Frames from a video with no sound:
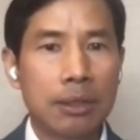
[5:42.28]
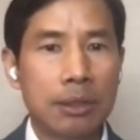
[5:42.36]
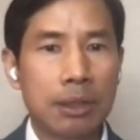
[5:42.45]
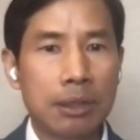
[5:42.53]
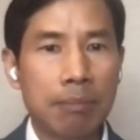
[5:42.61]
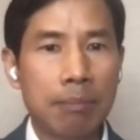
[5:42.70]

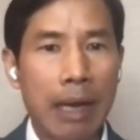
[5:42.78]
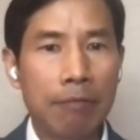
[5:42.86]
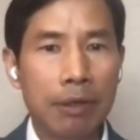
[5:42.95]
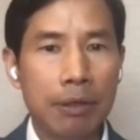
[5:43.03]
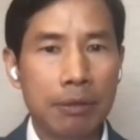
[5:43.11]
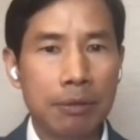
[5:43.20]
So in my
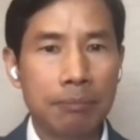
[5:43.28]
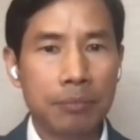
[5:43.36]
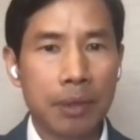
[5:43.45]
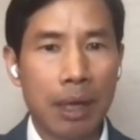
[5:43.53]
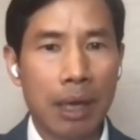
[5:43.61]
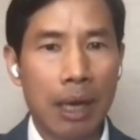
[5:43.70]
view,
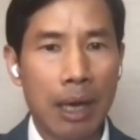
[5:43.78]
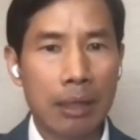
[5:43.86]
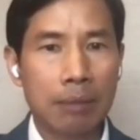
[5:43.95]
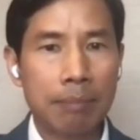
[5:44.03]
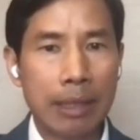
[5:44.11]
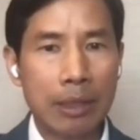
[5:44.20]

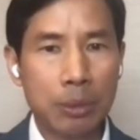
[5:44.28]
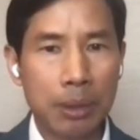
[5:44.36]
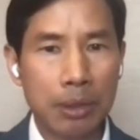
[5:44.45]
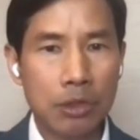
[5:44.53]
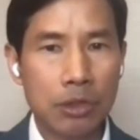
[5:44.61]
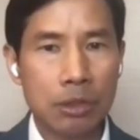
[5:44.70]
the
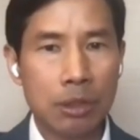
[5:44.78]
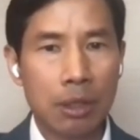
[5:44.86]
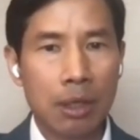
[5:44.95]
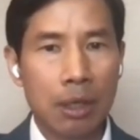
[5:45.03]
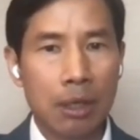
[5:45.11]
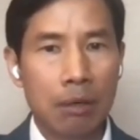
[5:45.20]
megatrends
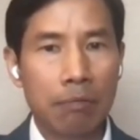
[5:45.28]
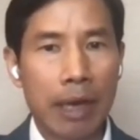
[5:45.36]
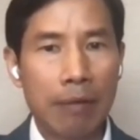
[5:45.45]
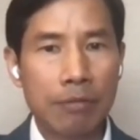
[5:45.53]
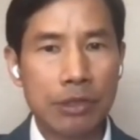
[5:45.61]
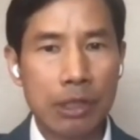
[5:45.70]
we
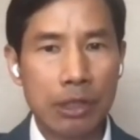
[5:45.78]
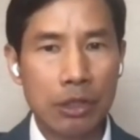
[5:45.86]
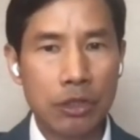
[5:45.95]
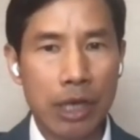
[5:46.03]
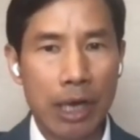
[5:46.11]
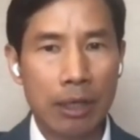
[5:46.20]
have seen in
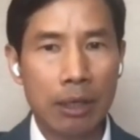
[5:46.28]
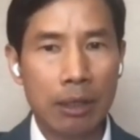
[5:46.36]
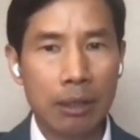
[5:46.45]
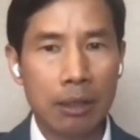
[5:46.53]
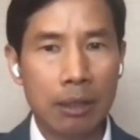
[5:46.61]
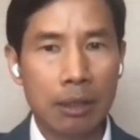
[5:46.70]
China
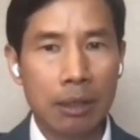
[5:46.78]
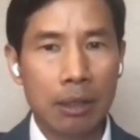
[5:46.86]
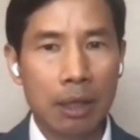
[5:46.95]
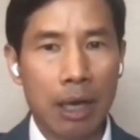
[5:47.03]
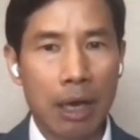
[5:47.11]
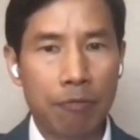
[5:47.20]

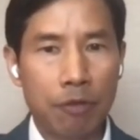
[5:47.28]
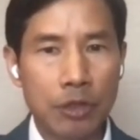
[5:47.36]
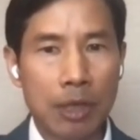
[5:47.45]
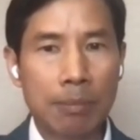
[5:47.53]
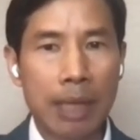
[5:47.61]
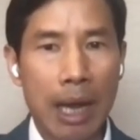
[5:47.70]
for
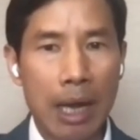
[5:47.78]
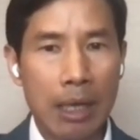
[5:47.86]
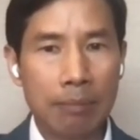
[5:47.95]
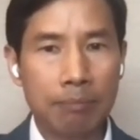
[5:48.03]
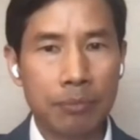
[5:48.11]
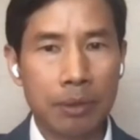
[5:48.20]
some
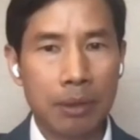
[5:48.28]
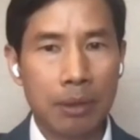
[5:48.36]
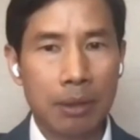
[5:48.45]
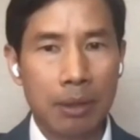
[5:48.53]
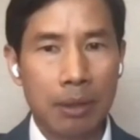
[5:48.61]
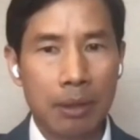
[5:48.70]
time,
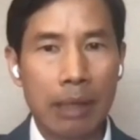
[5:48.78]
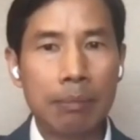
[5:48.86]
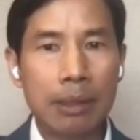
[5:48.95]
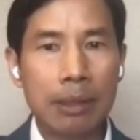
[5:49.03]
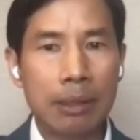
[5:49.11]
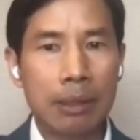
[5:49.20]

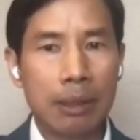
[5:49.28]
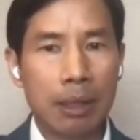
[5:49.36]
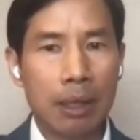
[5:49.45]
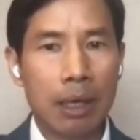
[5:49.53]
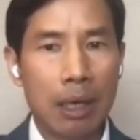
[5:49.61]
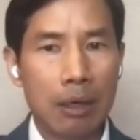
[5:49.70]
namely
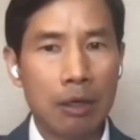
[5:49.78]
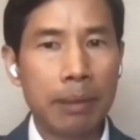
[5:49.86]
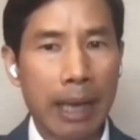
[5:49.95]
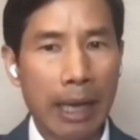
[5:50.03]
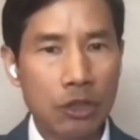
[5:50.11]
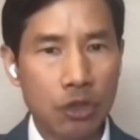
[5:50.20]

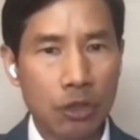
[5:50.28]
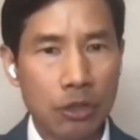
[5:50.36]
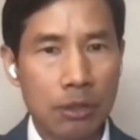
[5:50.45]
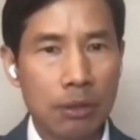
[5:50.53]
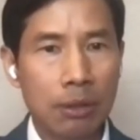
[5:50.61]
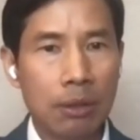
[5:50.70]

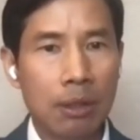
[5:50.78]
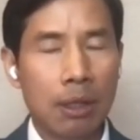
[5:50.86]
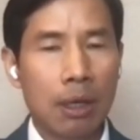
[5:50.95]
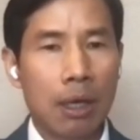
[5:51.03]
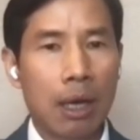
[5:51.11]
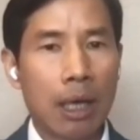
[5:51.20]
urbanization,
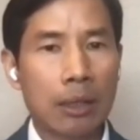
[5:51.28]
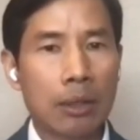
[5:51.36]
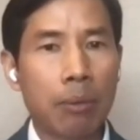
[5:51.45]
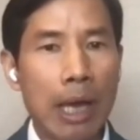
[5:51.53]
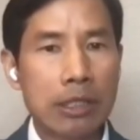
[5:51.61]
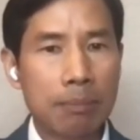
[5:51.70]
the
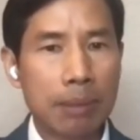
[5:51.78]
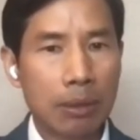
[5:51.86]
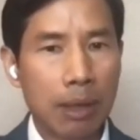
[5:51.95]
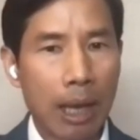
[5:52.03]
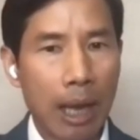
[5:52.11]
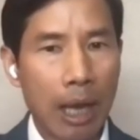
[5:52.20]
rise of middle
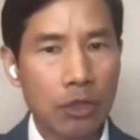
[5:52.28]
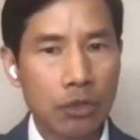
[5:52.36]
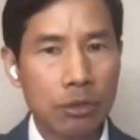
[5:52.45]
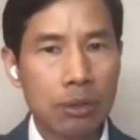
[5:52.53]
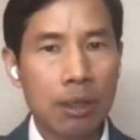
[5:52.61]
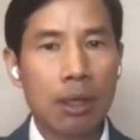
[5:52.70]

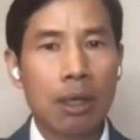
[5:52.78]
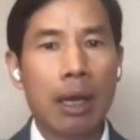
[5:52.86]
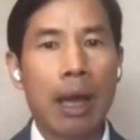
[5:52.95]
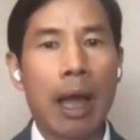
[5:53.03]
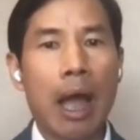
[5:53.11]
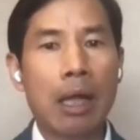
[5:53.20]
class,
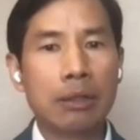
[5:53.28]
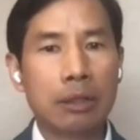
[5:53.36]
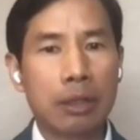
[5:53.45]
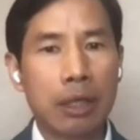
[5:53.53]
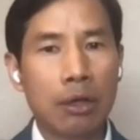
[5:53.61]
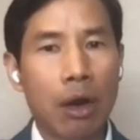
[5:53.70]
and the
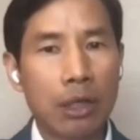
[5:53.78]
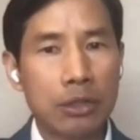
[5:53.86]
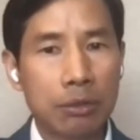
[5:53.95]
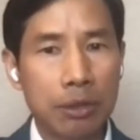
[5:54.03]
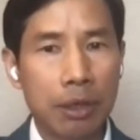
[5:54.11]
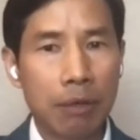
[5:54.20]

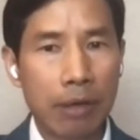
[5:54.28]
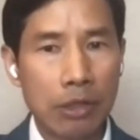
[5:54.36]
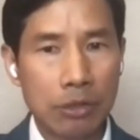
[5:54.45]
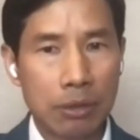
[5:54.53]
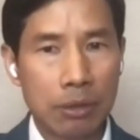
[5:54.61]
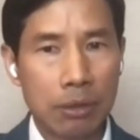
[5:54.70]
technological
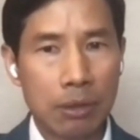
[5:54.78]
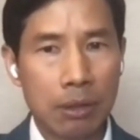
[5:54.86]
innovation,